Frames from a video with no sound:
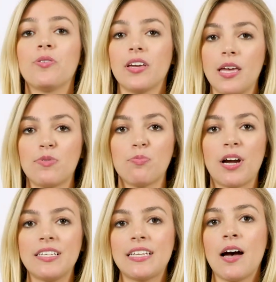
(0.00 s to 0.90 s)
You can keep the
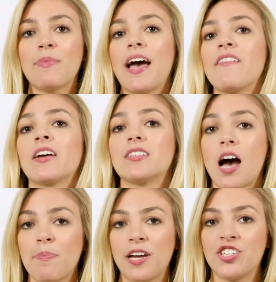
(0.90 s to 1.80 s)
price down by having a
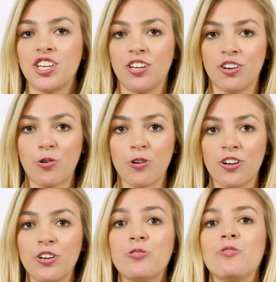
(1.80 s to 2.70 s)
top agent in your
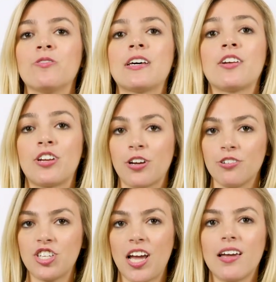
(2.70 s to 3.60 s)
corner who knows how to
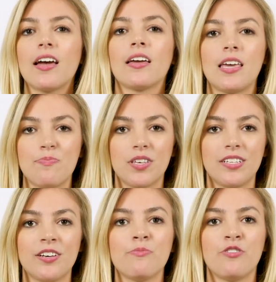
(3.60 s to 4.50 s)
negotiate and keep the
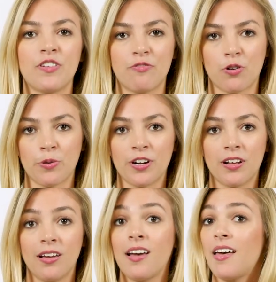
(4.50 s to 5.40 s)
deal moving
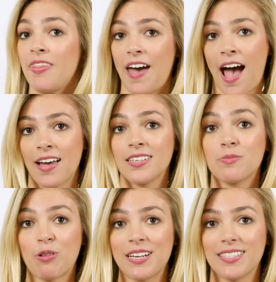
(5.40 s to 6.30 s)
forward. And that
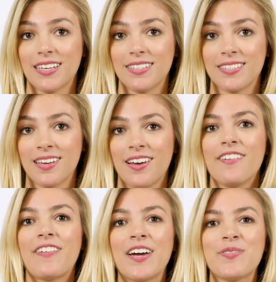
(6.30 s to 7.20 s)
is priceless.
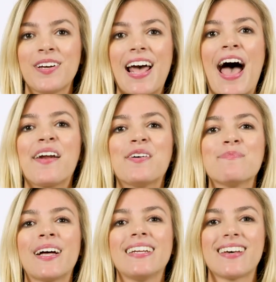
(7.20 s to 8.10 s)
Find one at
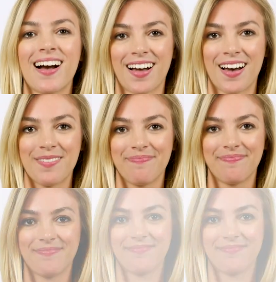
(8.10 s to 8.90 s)
HomeLight.com.